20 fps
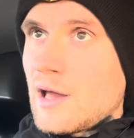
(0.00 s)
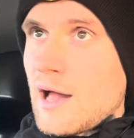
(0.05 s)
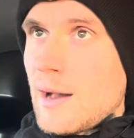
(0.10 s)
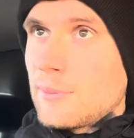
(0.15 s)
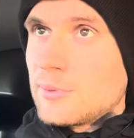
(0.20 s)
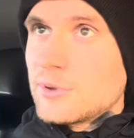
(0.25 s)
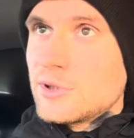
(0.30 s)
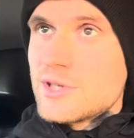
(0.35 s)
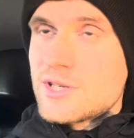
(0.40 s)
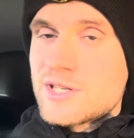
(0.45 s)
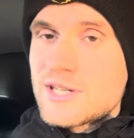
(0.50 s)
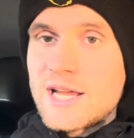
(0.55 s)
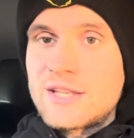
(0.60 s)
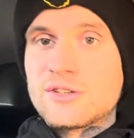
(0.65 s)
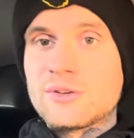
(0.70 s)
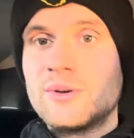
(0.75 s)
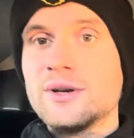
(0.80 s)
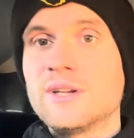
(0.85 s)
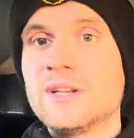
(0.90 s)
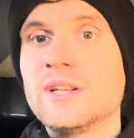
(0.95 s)
I'm going to start
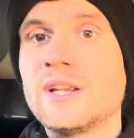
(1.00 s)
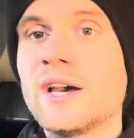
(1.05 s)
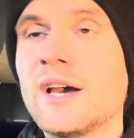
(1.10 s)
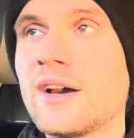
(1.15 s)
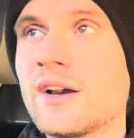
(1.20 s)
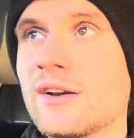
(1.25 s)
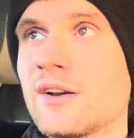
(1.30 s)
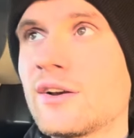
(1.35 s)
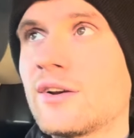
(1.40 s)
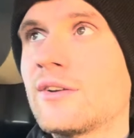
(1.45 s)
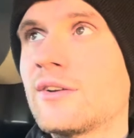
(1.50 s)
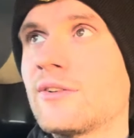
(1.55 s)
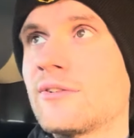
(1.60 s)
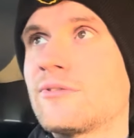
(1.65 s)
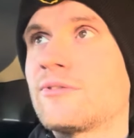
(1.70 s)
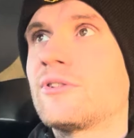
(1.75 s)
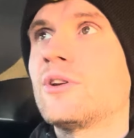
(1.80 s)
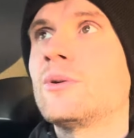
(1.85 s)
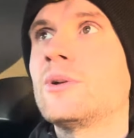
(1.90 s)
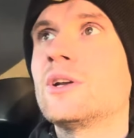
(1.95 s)
doing a
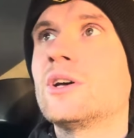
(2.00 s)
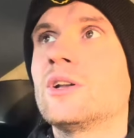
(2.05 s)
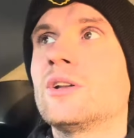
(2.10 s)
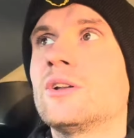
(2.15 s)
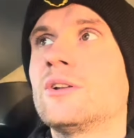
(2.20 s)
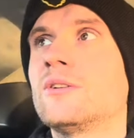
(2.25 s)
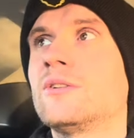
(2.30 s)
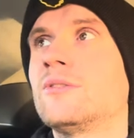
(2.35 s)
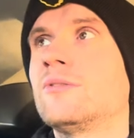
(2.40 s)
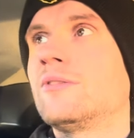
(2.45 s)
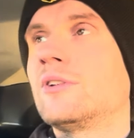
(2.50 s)
few little